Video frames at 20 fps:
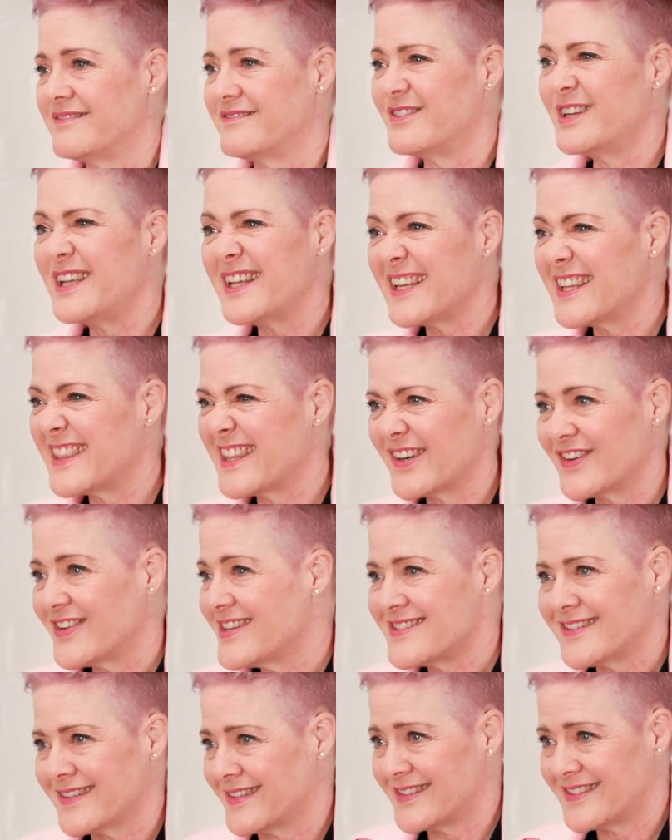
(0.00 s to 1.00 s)
really, there
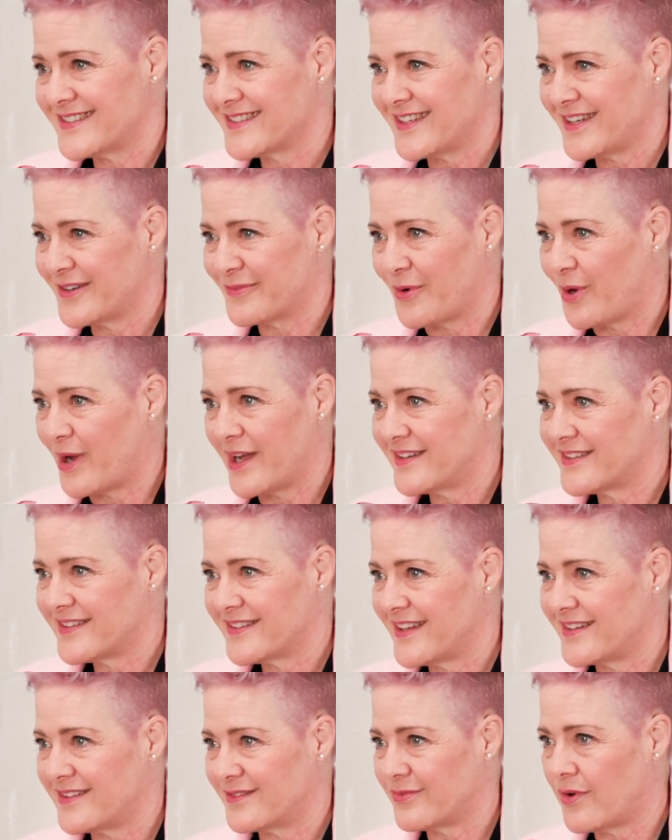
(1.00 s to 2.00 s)
isn't a
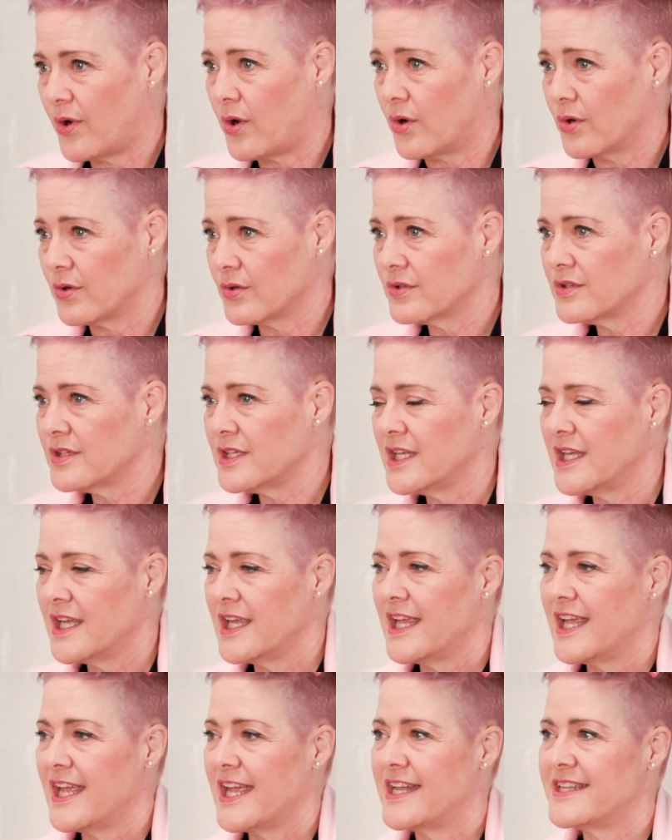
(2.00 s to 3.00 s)
right and so a wrong. True.
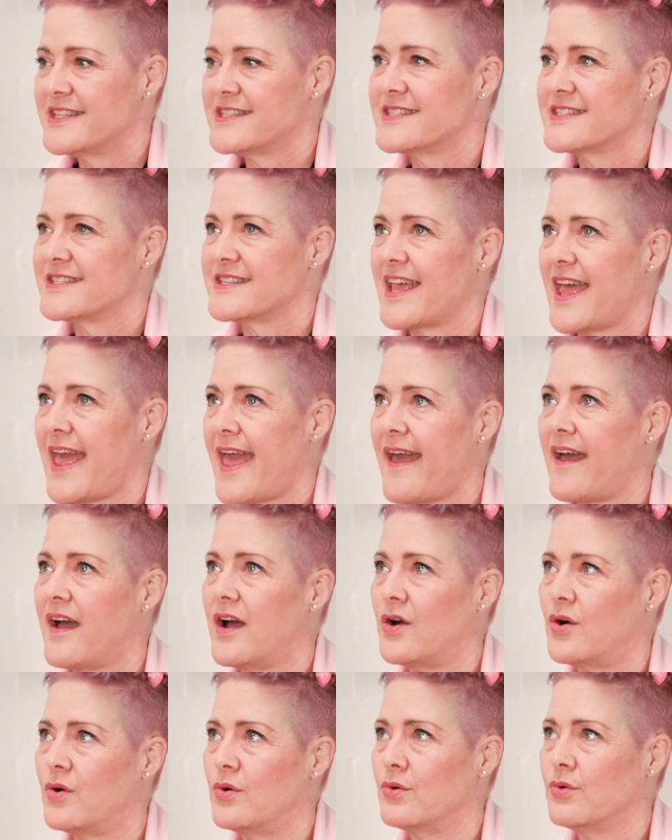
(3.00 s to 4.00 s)
It's
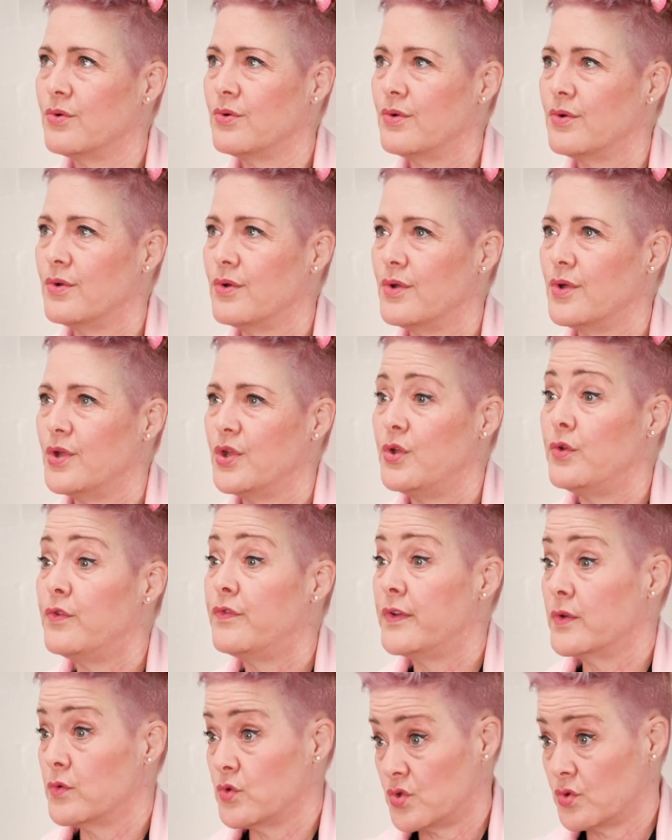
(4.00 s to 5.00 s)
how you
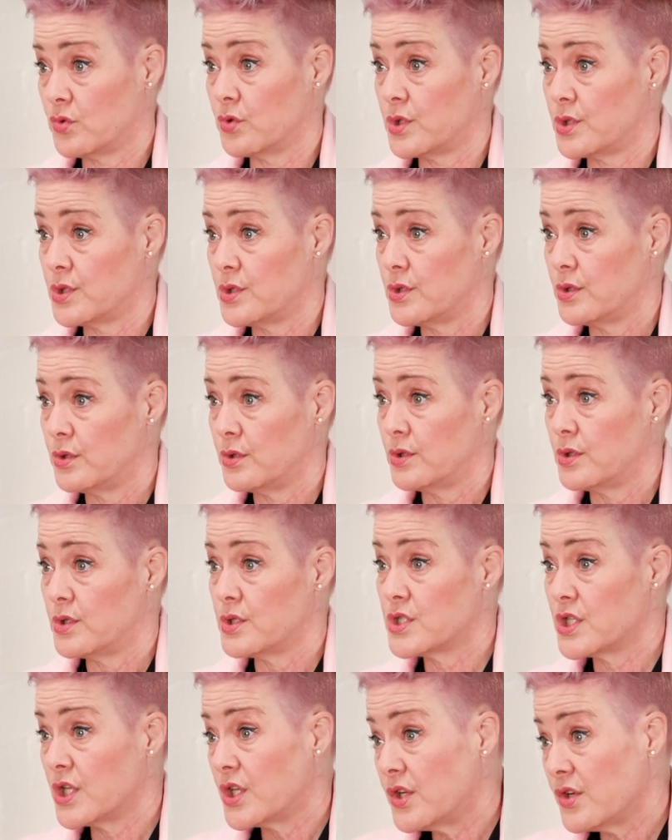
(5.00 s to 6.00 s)
feel drawn
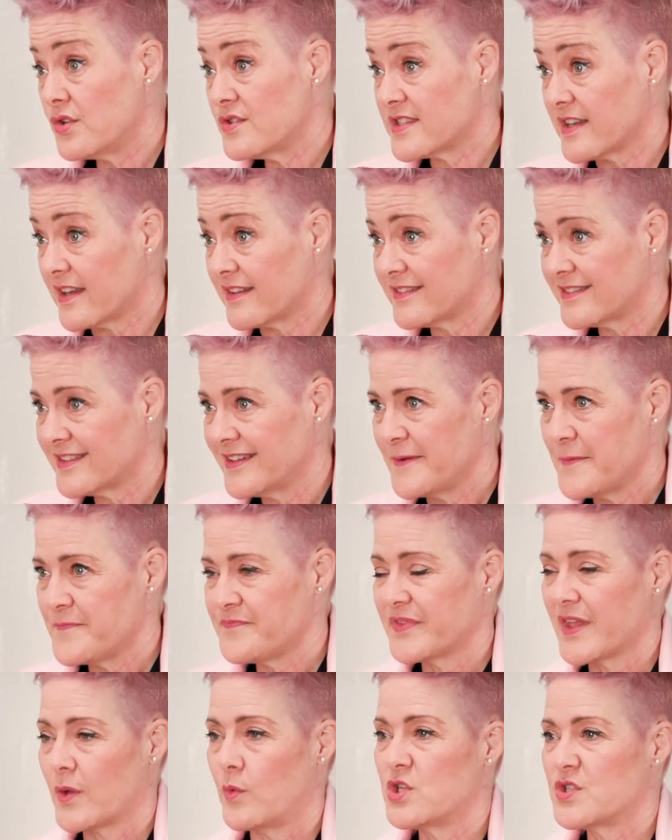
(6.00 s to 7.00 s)
to use it.
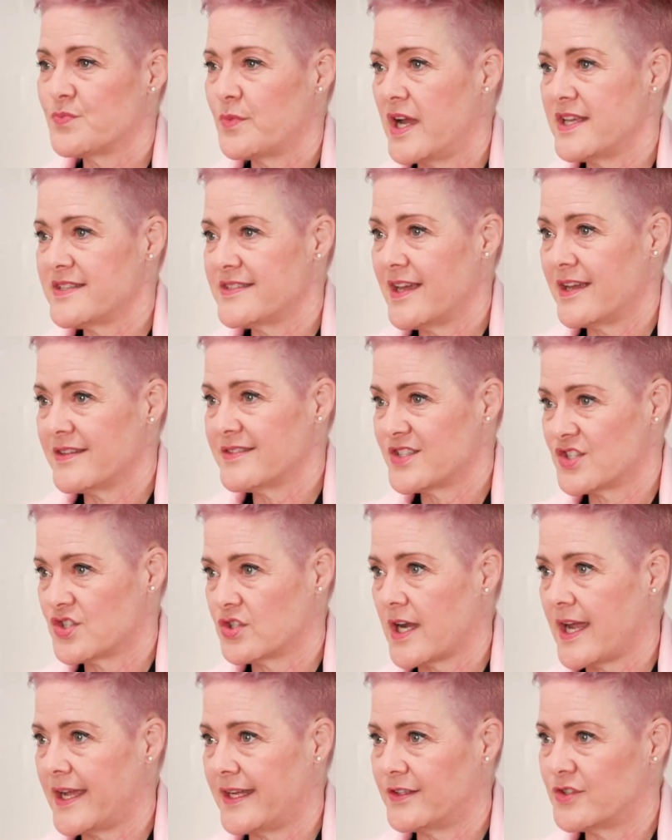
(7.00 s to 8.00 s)
Yes. Which might sound
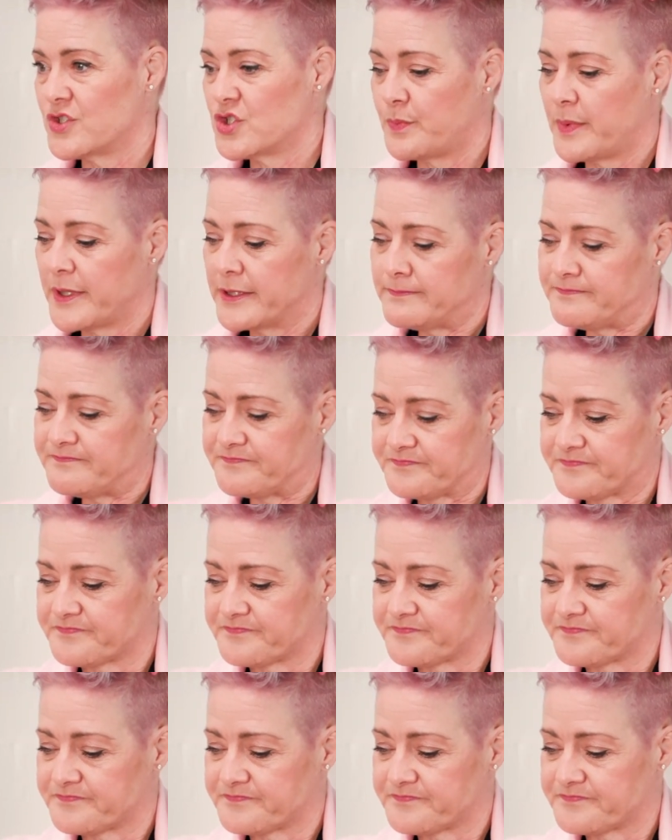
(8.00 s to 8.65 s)
strange, but